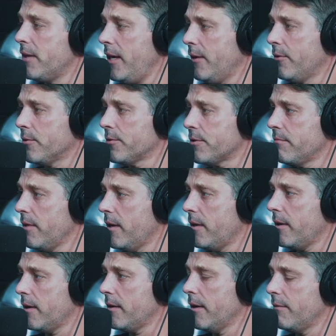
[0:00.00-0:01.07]
for the Eagles and
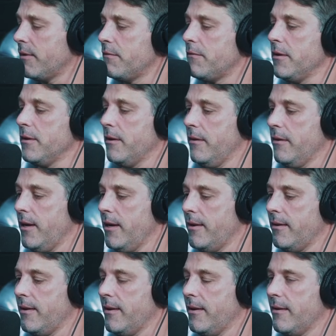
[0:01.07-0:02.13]
yep. uh, lived in Philly
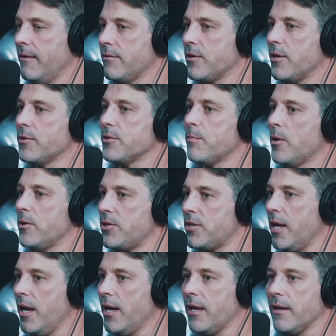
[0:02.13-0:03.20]
and uh, Salisbury
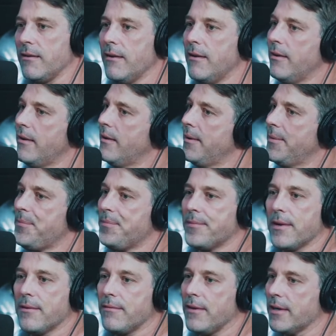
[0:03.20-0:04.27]
steak and
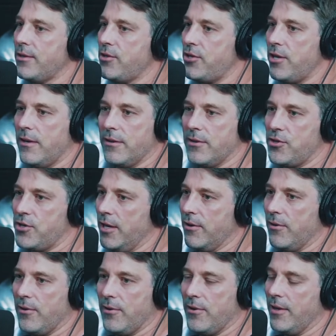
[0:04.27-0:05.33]
fucking shit on a
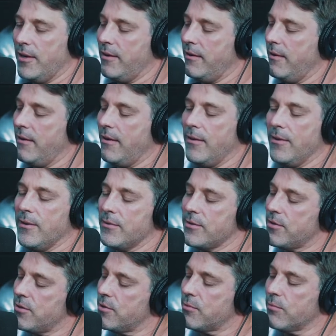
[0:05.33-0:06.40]
shingle and all
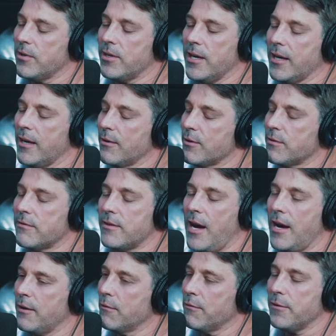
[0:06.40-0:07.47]
those just ridiculous diner